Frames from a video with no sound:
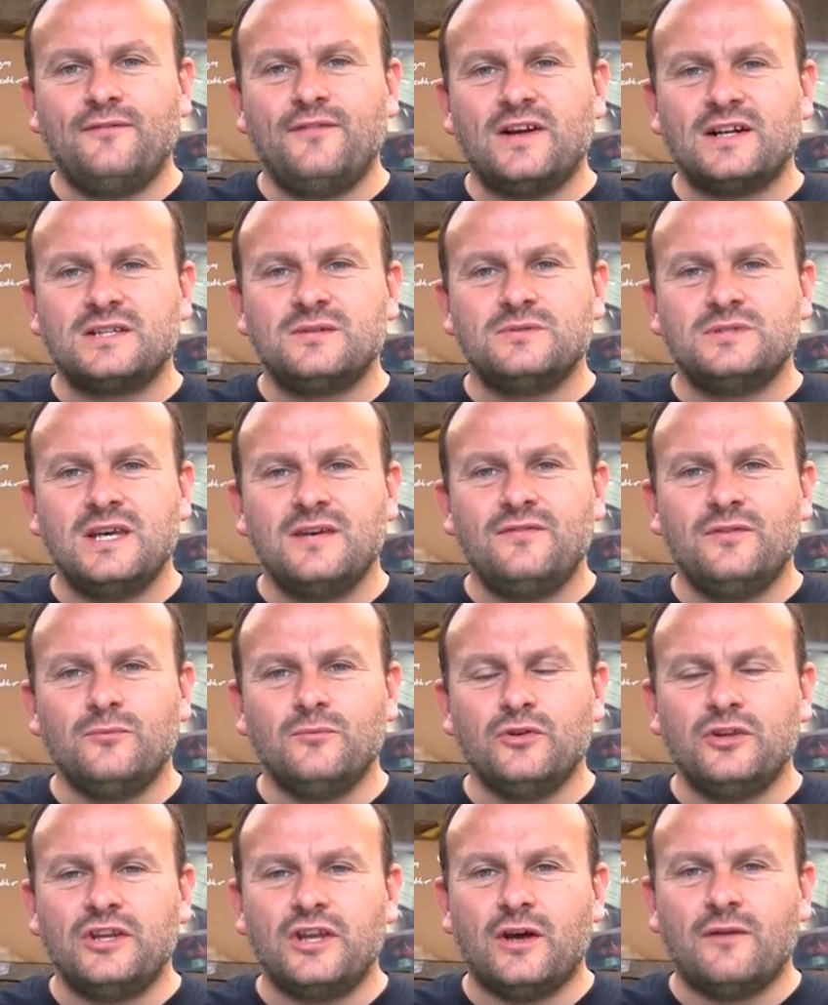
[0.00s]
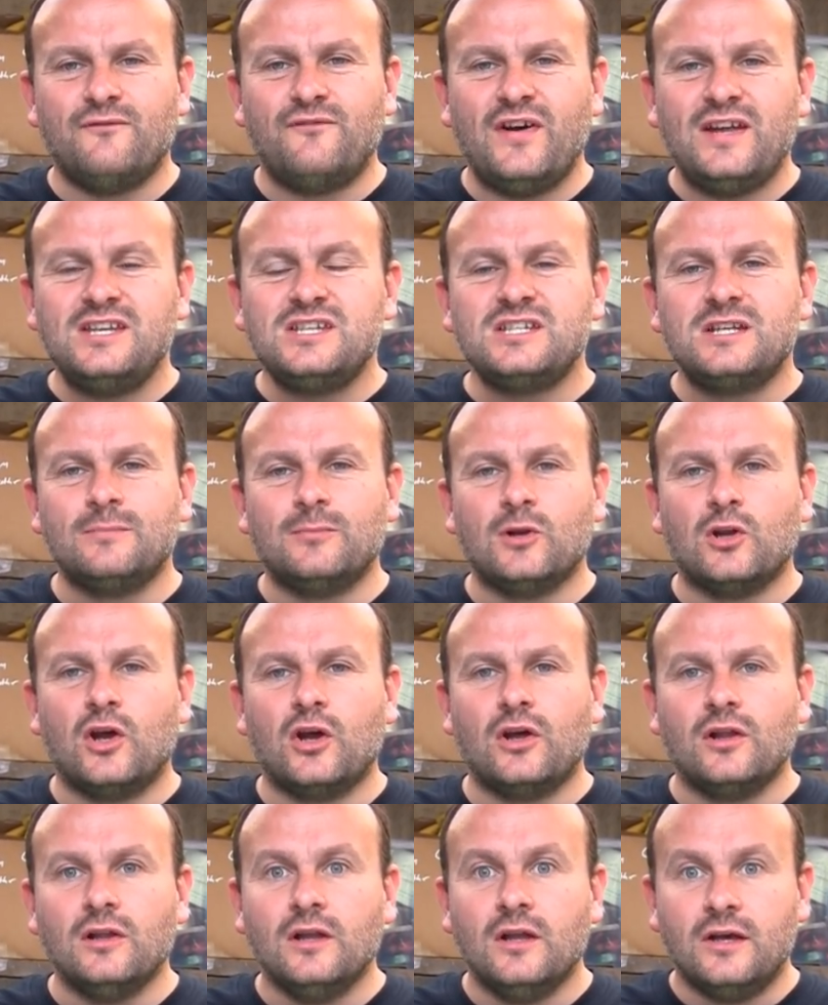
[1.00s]
In fact, he was even running it on vegetable
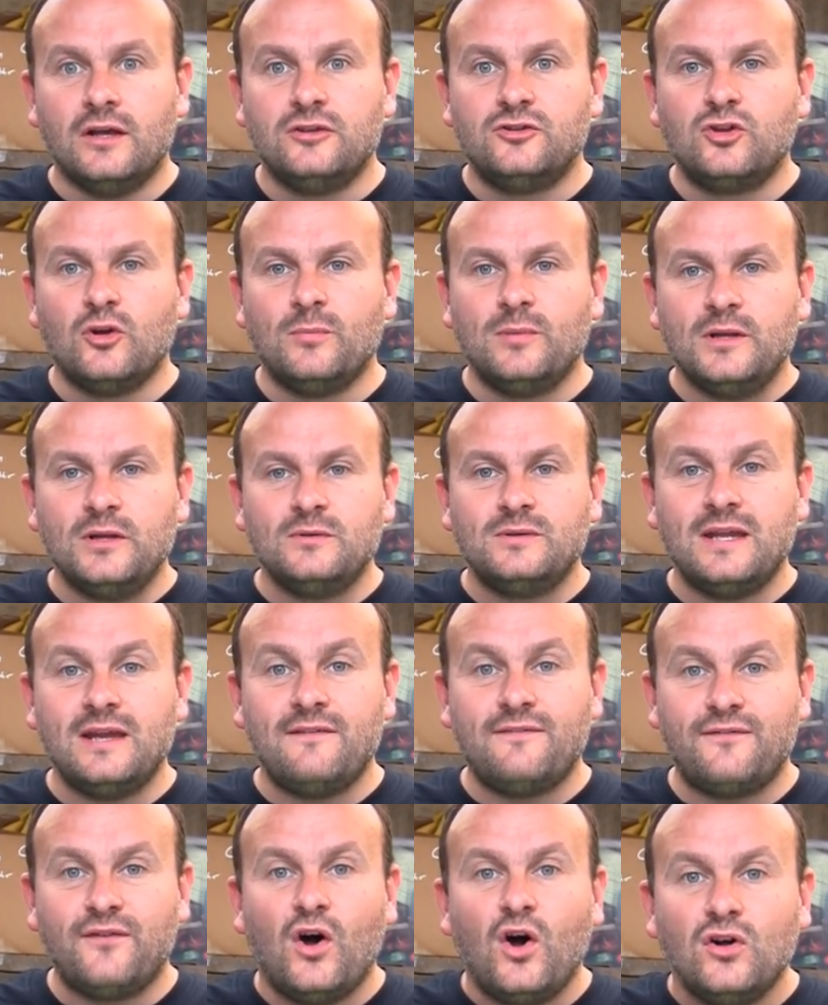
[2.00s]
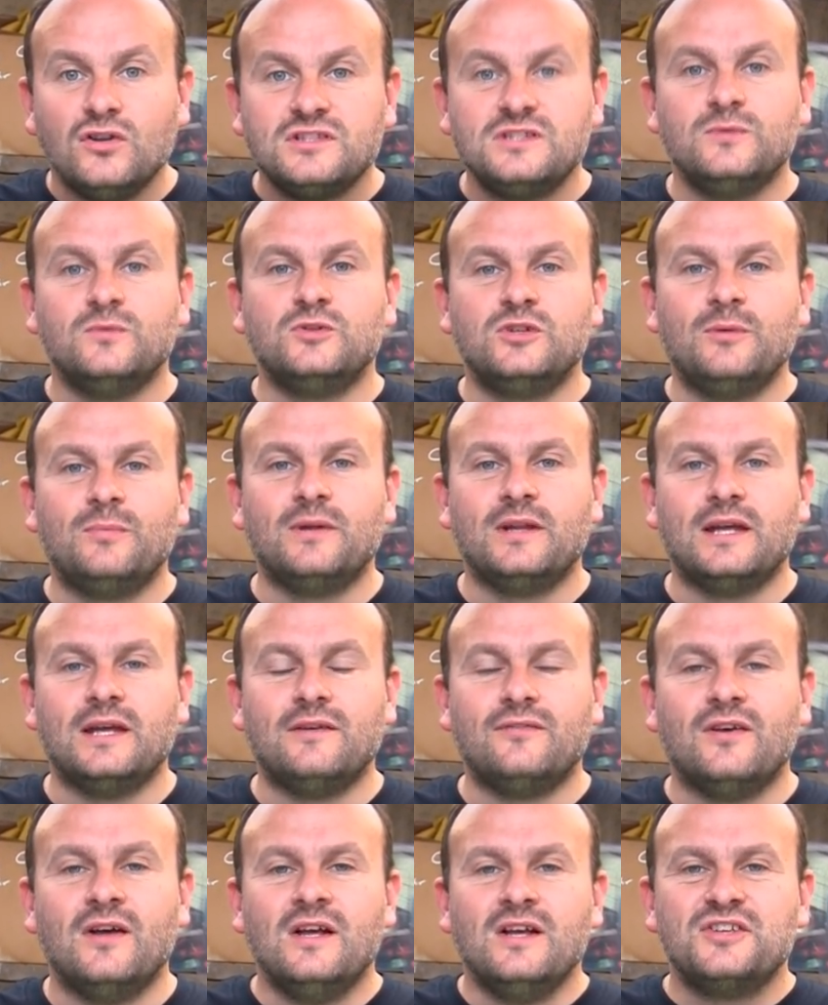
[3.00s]
oil and W D forty, would you
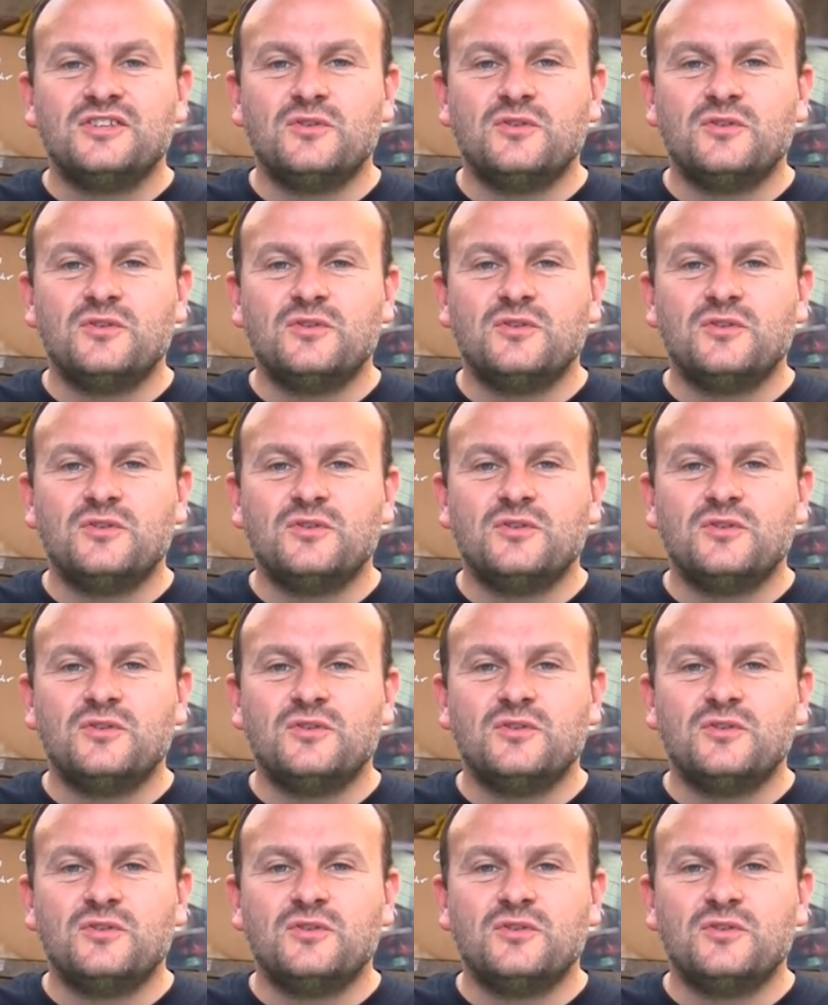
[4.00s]
believe?